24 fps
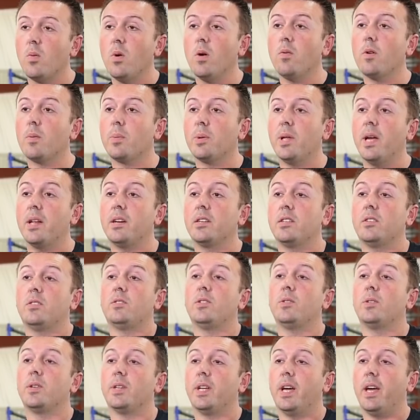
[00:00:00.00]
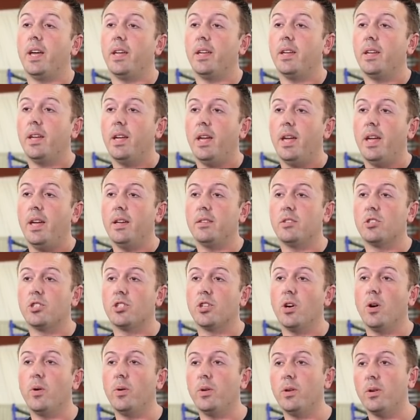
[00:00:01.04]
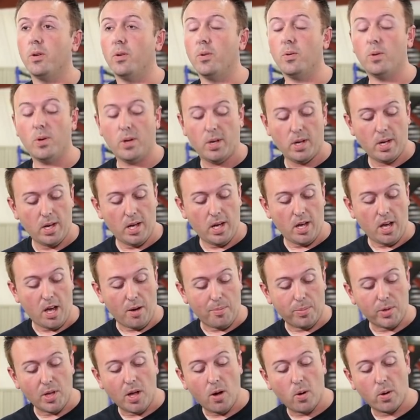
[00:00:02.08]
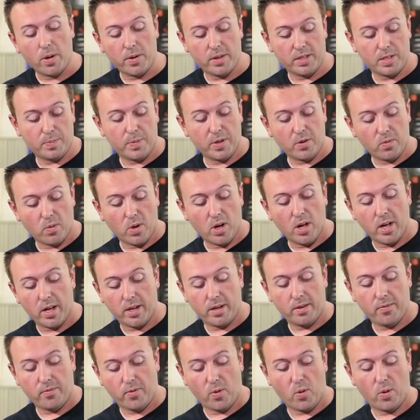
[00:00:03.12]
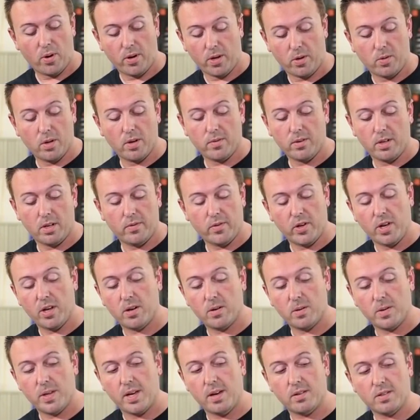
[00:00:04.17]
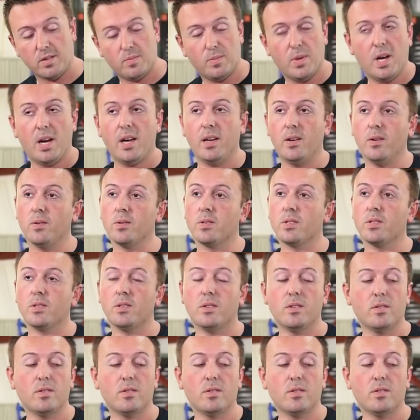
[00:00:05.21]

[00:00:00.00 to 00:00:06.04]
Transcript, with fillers: what we're planning to do today is show you a blower that's been run for an equivalent of 100,000 miles